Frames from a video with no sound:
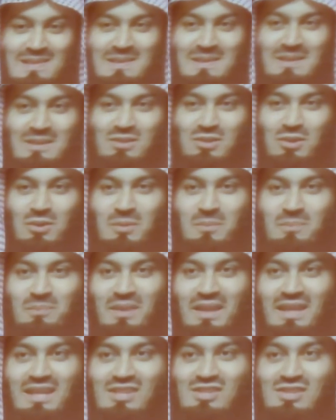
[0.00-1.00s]
So
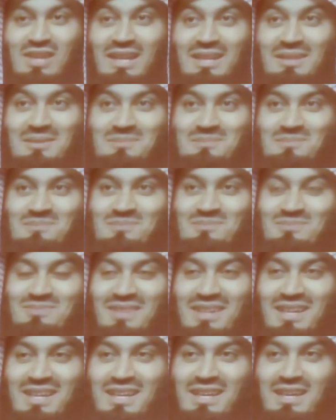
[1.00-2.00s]
he said,
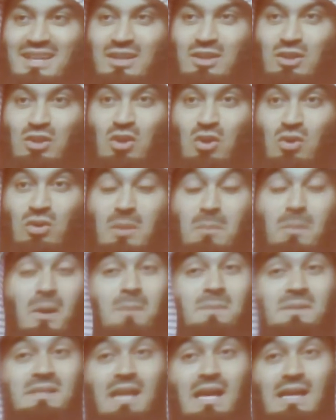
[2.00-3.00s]
you know the
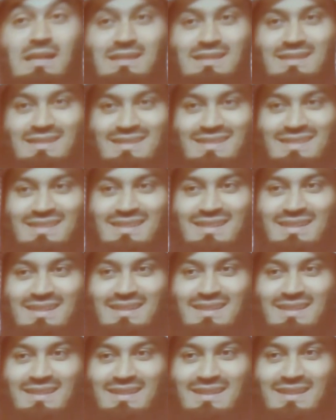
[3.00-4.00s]
pop stars?
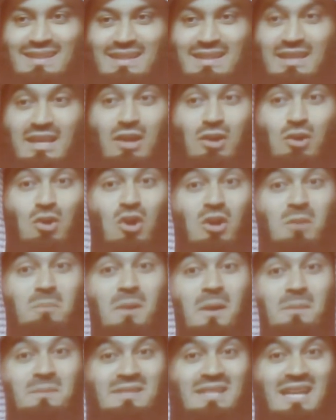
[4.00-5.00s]
They are called
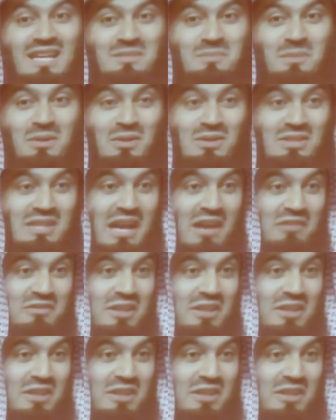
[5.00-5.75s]
pop stars because after a